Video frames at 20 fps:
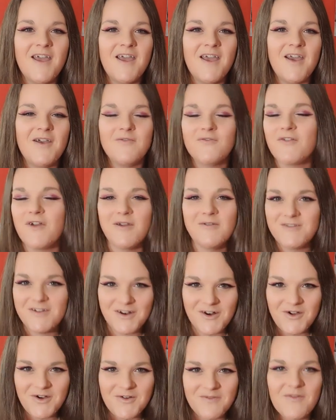have grown
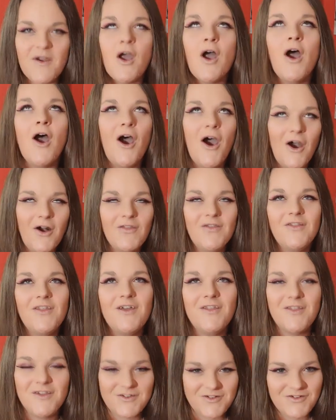to love
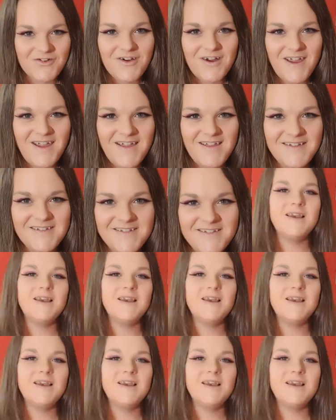on the tree.